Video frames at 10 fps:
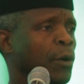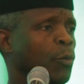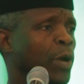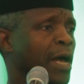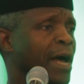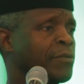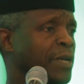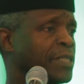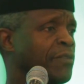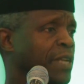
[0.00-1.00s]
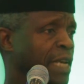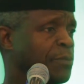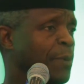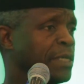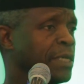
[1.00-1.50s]
We're aggressively
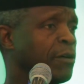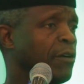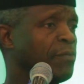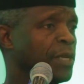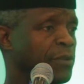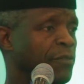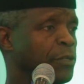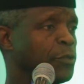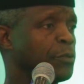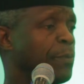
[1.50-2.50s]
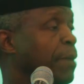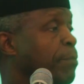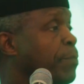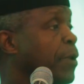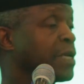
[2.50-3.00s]
expanding government revenues by
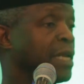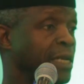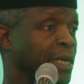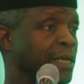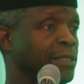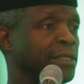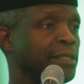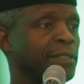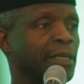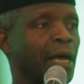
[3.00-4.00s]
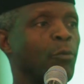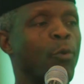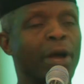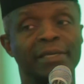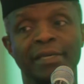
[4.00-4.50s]
plugging leakages and
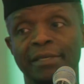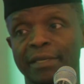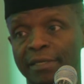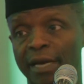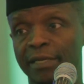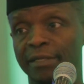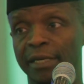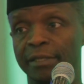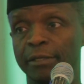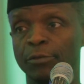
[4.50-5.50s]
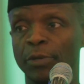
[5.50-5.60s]
widening the tax net